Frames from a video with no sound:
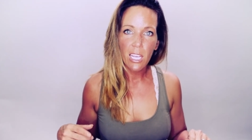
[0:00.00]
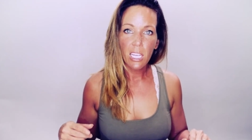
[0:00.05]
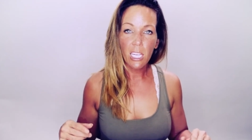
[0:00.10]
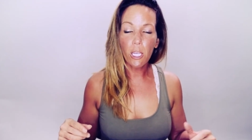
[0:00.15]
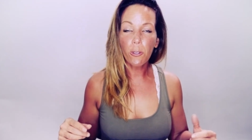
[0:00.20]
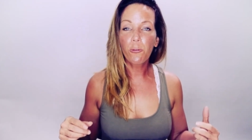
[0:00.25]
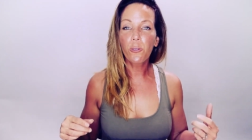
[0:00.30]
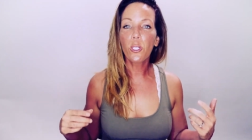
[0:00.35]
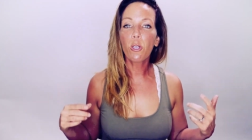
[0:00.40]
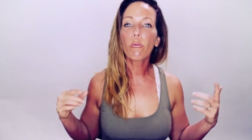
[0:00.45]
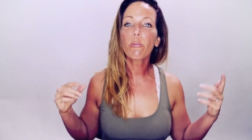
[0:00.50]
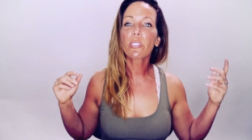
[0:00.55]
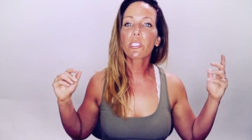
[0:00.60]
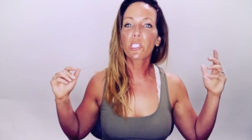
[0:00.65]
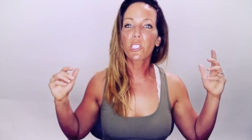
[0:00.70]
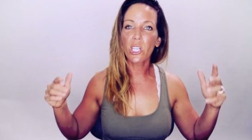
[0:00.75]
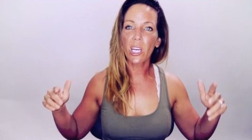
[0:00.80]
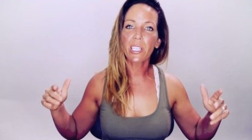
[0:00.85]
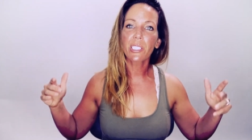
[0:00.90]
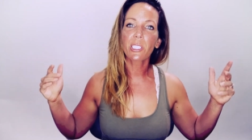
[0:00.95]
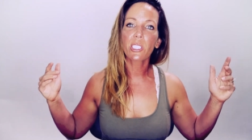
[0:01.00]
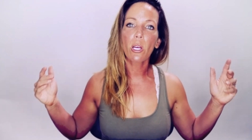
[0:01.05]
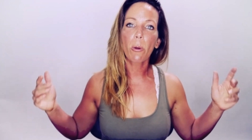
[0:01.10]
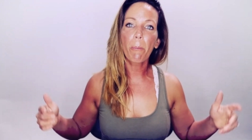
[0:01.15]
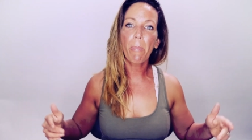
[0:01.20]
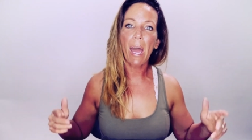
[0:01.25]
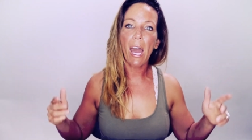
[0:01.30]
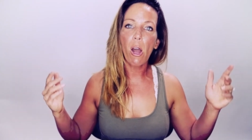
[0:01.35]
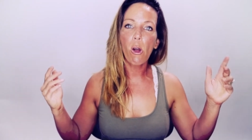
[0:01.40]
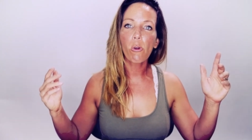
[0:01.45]
If you were just
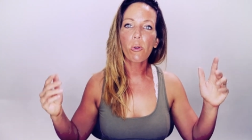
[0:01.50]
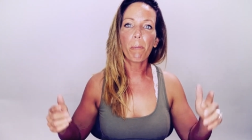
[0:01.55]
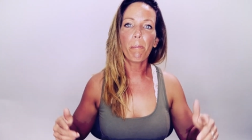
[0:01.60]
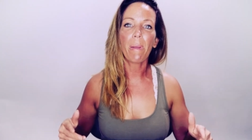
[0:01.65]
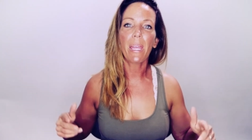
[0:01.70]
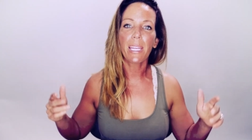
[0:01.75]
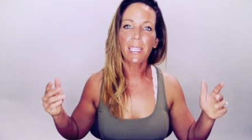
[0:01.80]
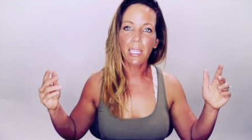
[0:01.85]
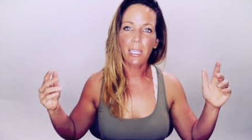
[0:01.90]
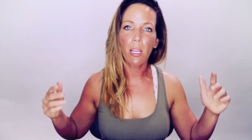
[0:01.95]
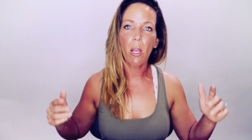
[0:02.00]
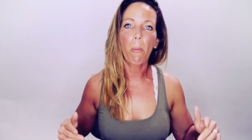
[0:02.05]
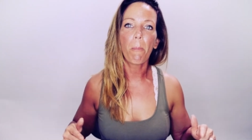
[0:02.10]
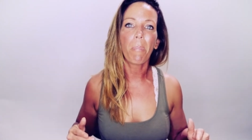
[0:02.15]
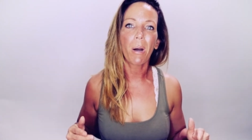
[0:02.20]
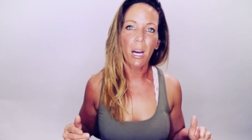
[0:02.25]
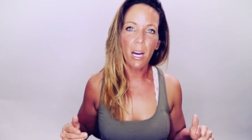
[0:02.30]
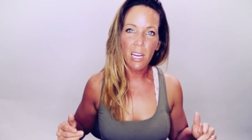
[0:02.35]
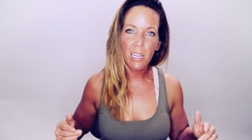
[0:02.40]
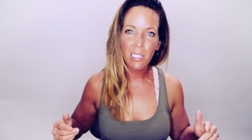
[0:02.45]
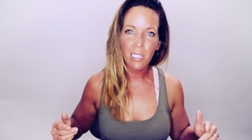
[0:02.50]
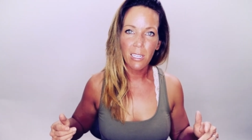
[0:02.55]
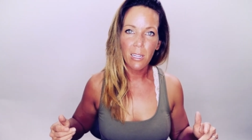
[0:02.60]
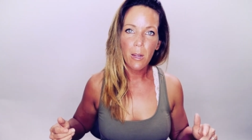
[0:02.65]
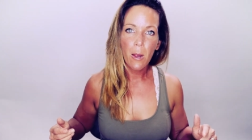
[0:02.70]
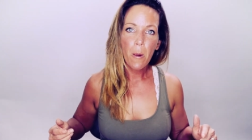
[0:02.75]
about making a buck,